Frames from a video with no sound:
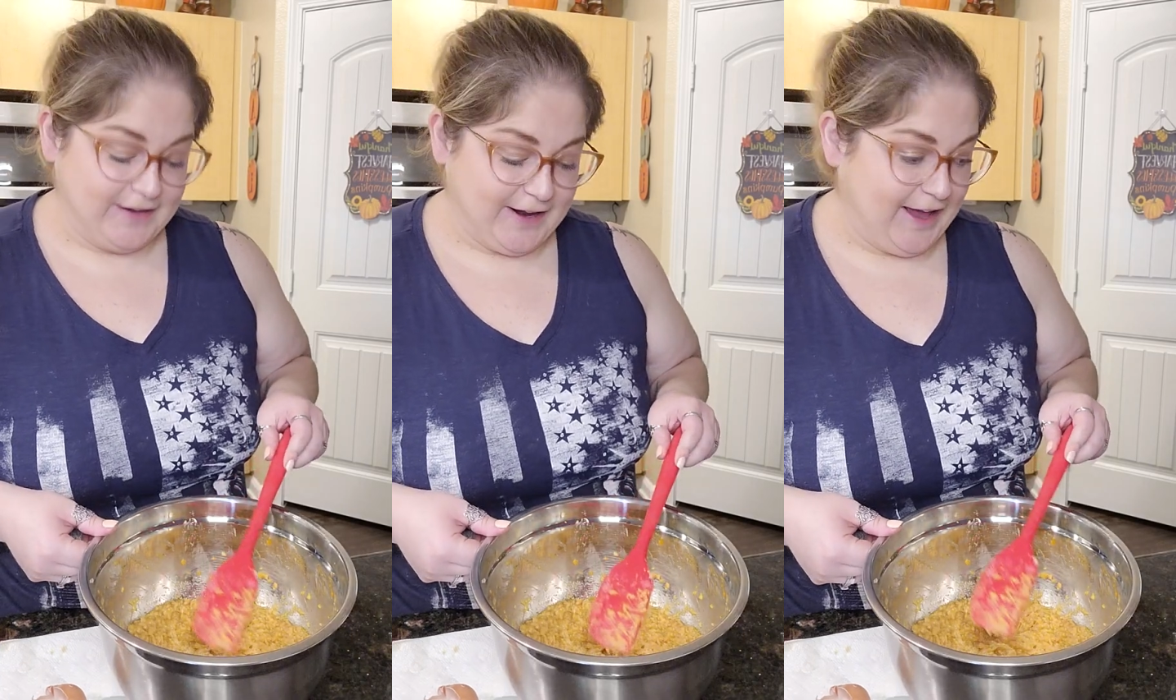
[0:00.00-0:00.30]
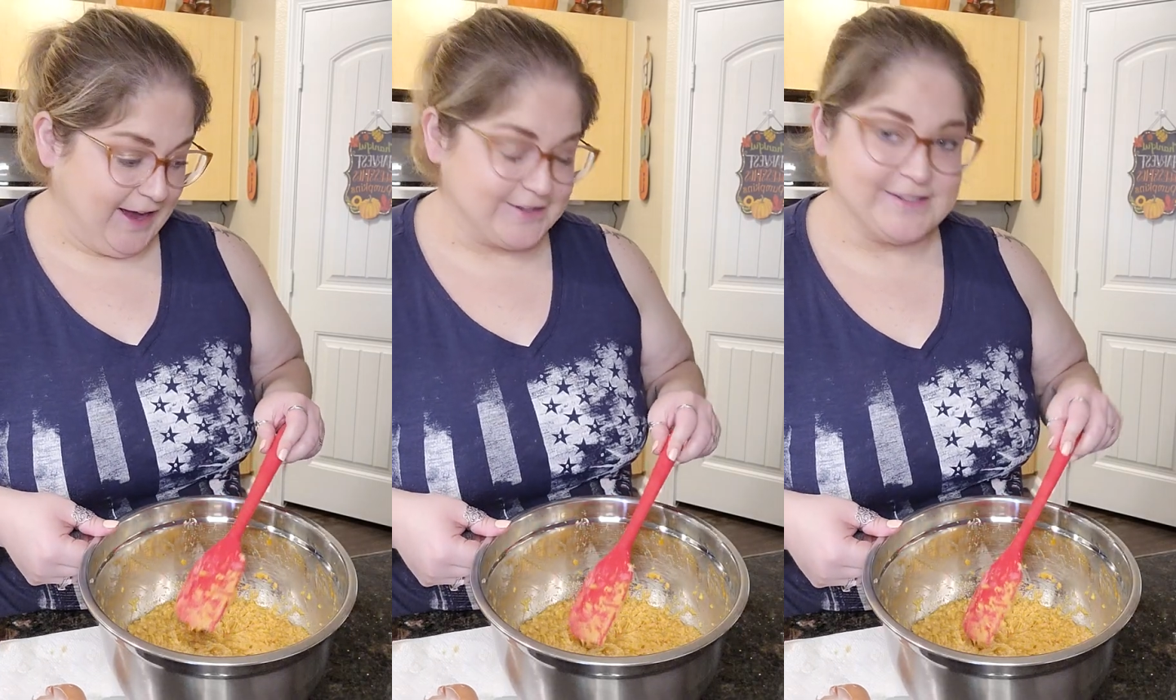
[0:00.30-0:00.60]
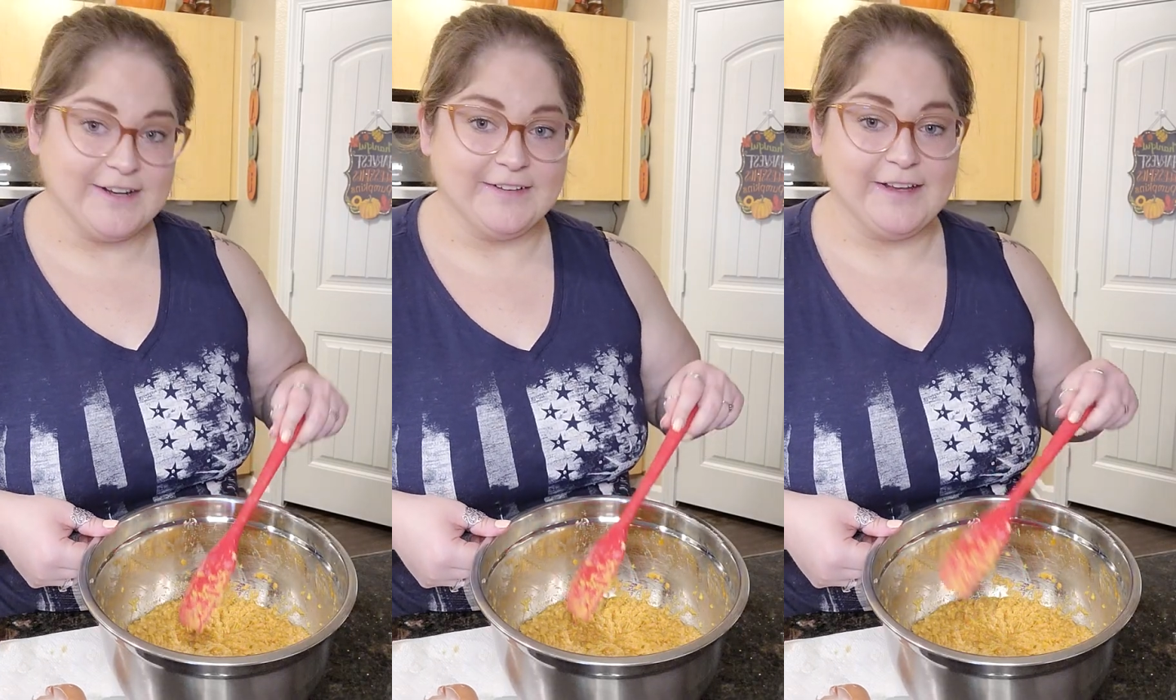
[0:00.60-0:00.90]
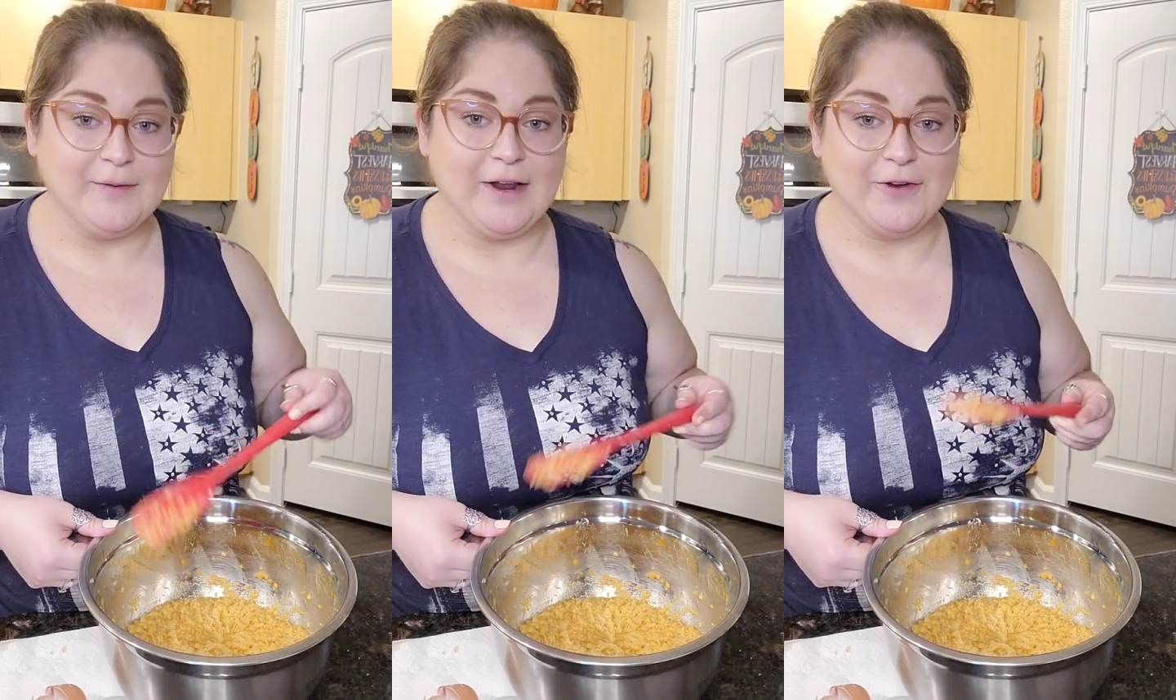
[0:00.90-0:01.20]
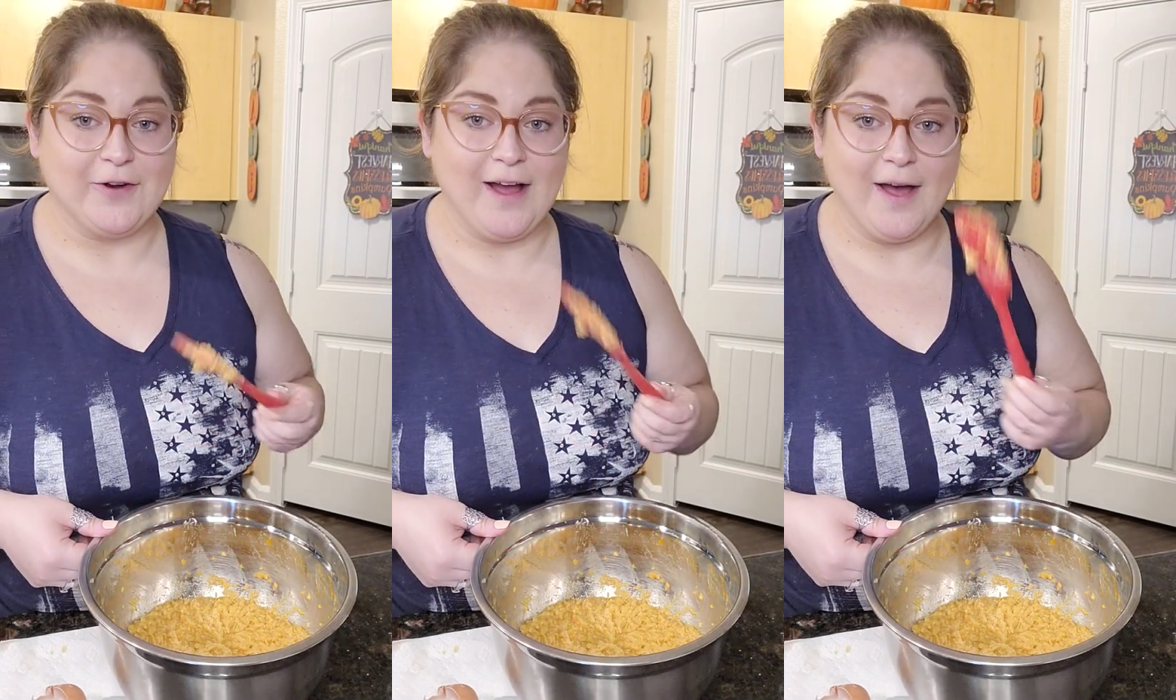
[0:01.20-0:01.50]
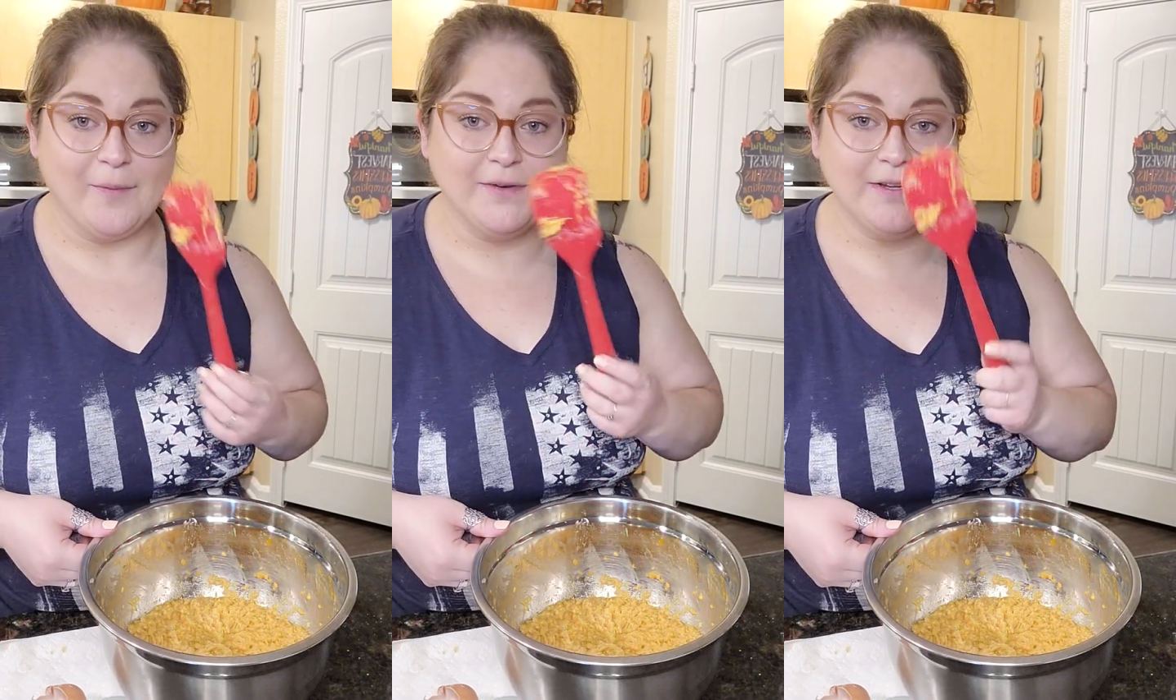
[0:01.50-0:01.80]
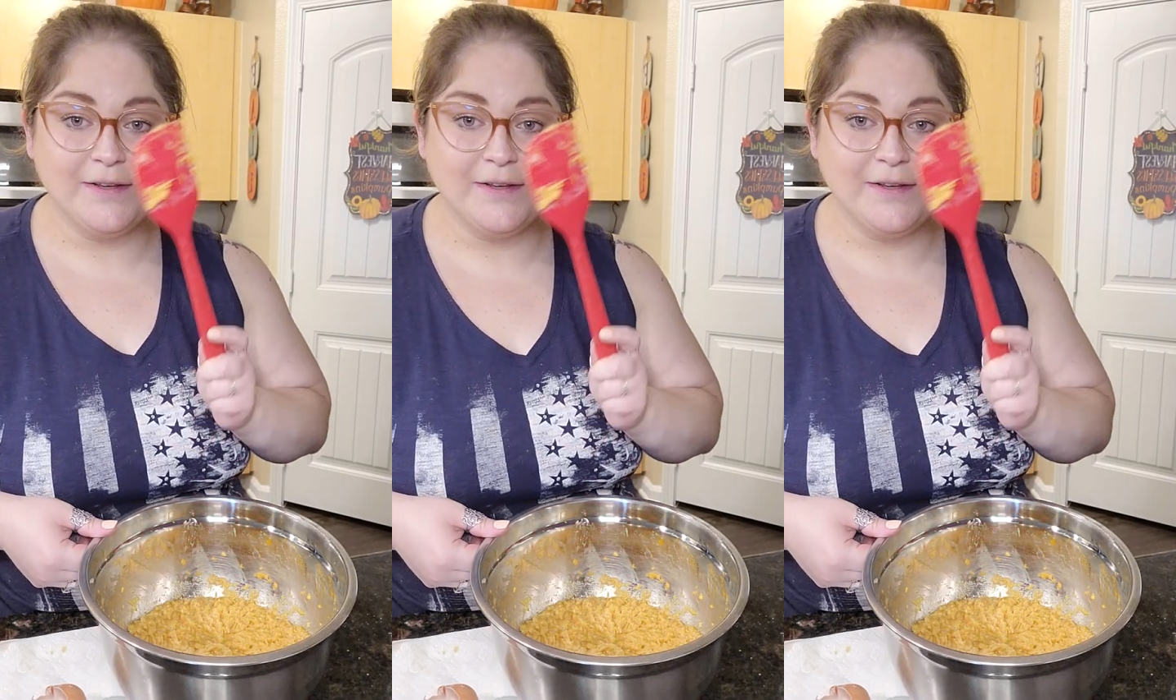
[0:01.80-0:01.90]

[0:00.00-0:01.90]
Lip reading: I accidentally, when I grabbed